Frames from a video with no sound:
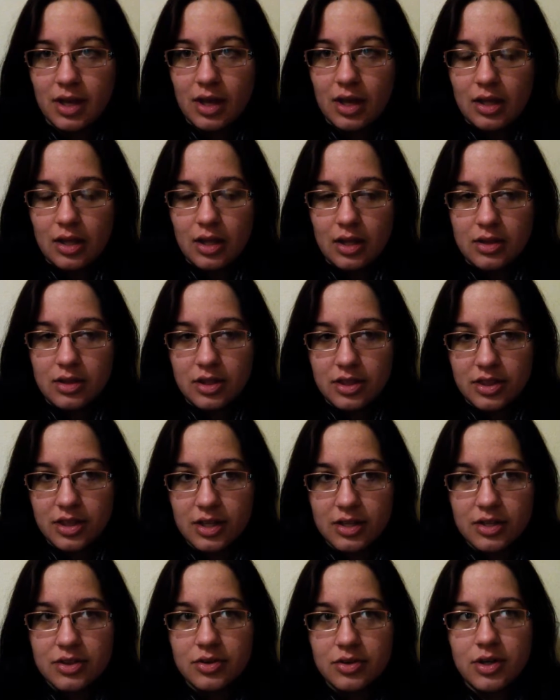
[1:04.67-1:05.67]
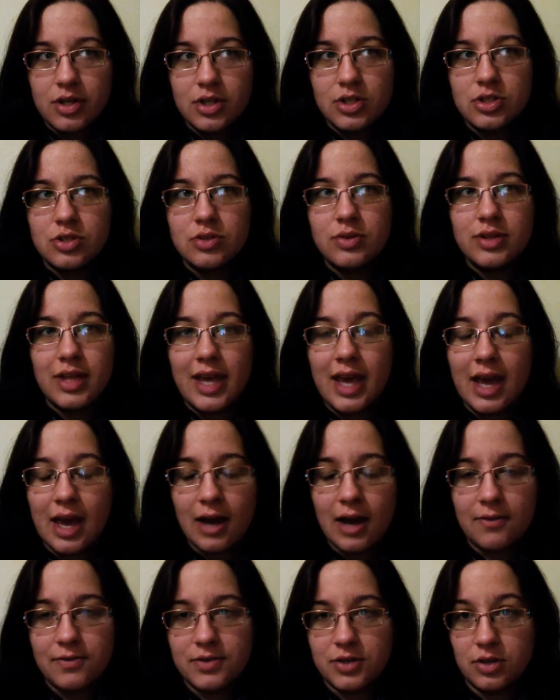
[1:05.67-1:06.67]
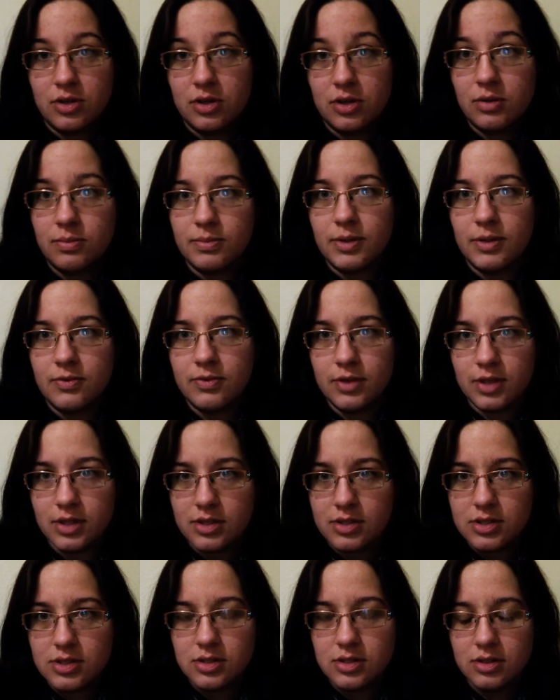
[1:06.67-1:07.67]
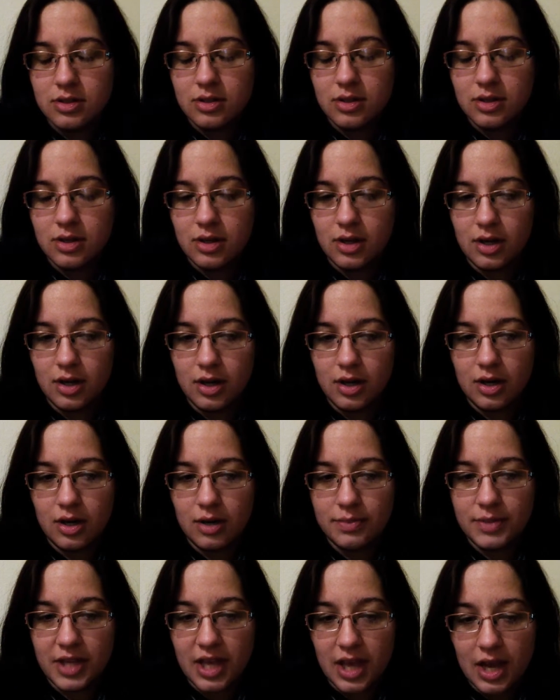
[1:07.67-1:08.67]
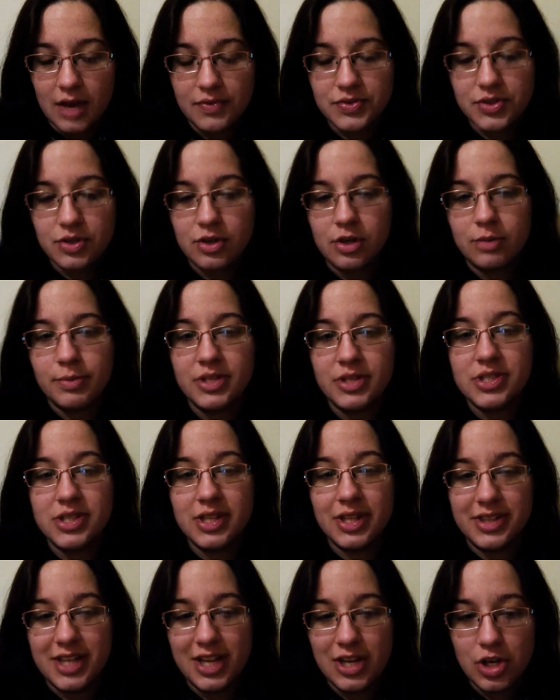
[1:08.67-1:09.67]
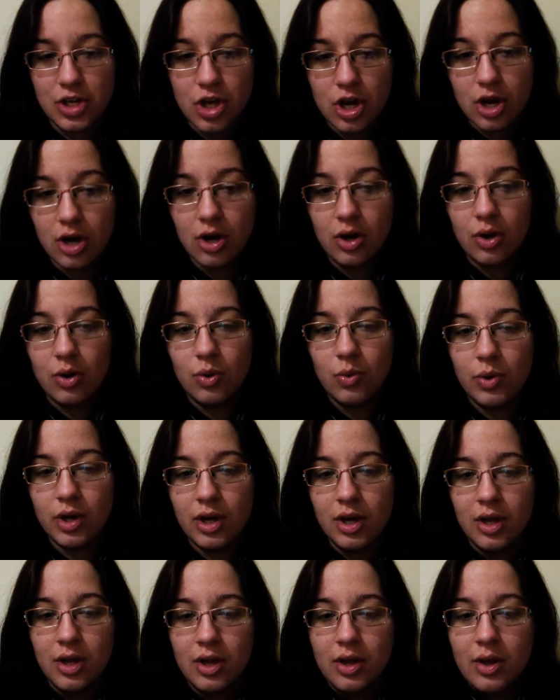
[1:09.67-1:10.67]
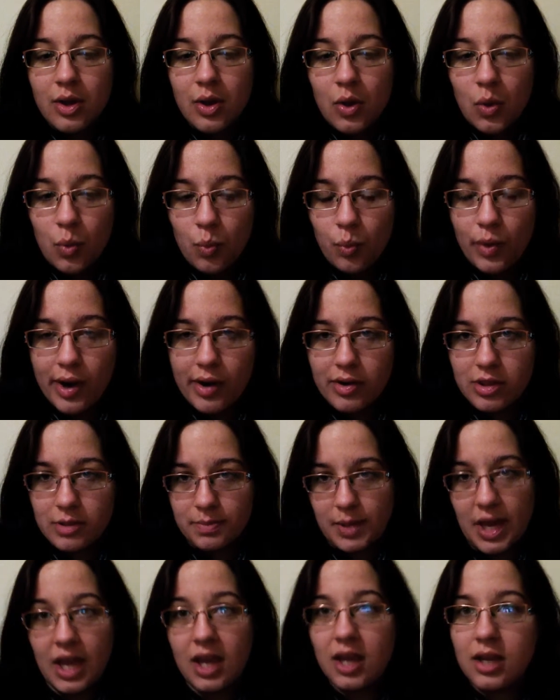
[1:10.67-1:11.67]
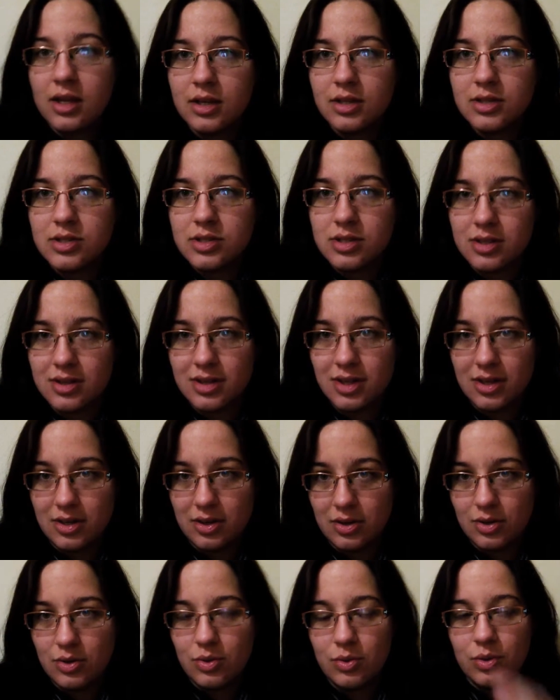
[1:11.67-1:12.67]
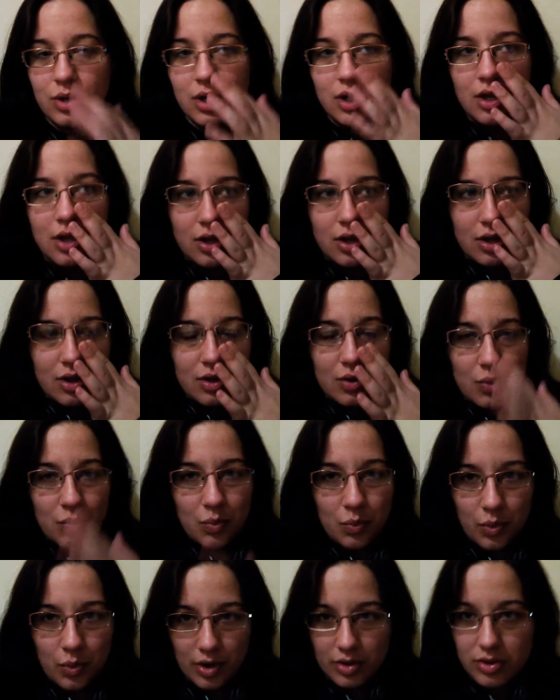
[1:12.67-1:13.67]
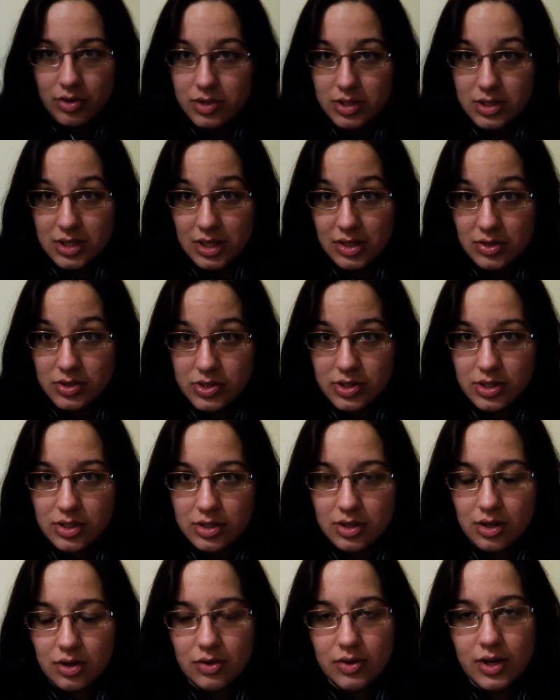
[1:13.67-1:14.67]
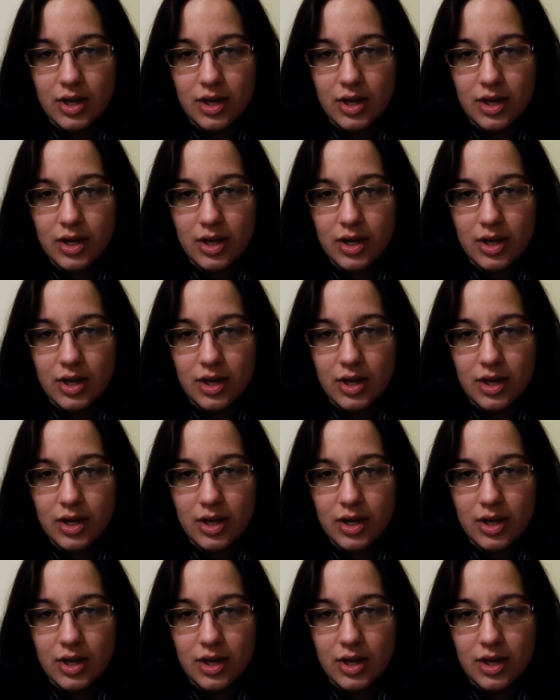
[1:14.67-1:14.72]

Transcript: And, and the thing that they're going to do, they have to hurt me for this. Um, they have to hurt me so that they know where the pain is, so that they know where those needles need to go.